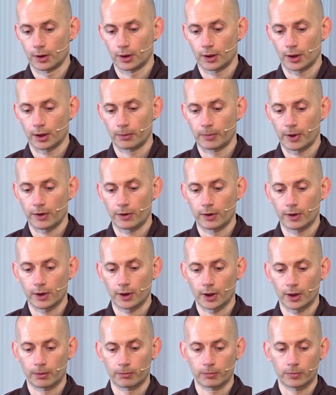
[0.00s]
I may
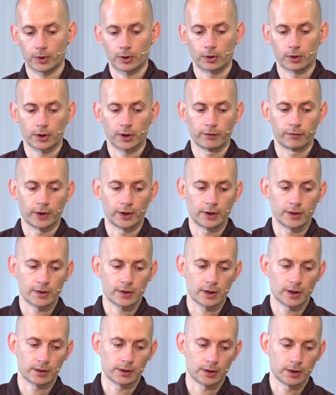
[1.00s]
think I'm cultivating
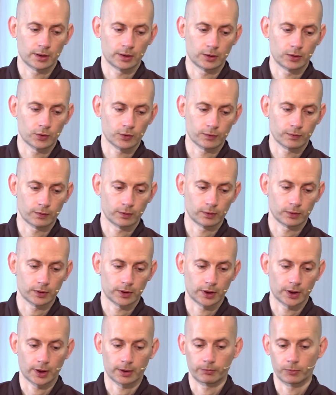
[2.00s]
something
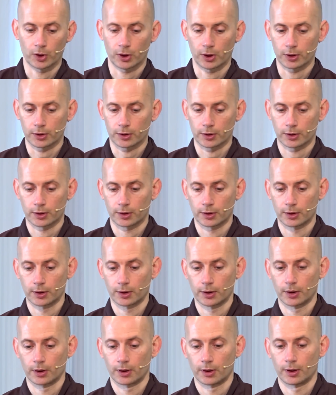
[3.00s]
useful and I'm not.
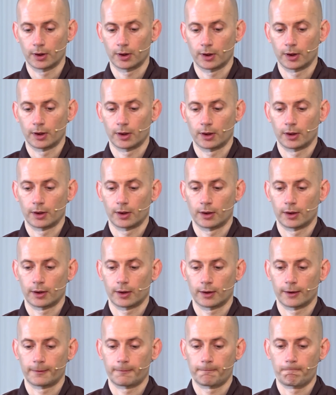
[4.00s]

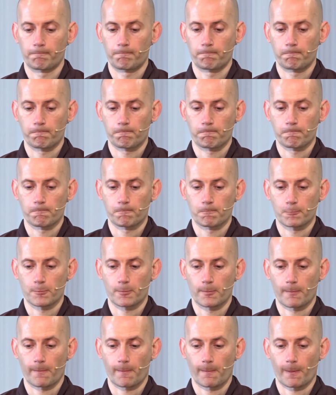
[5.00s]

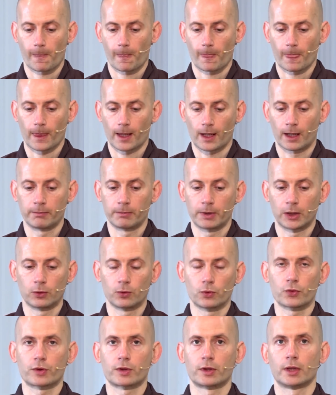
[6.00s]
I may
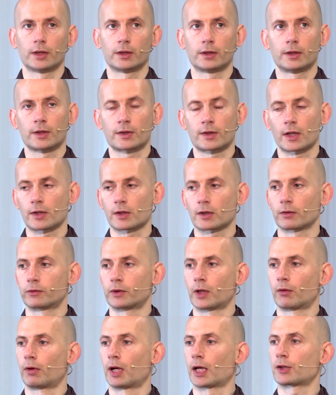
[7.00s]
lose the sense of
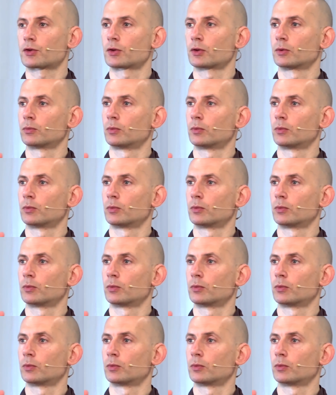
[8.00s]
direction.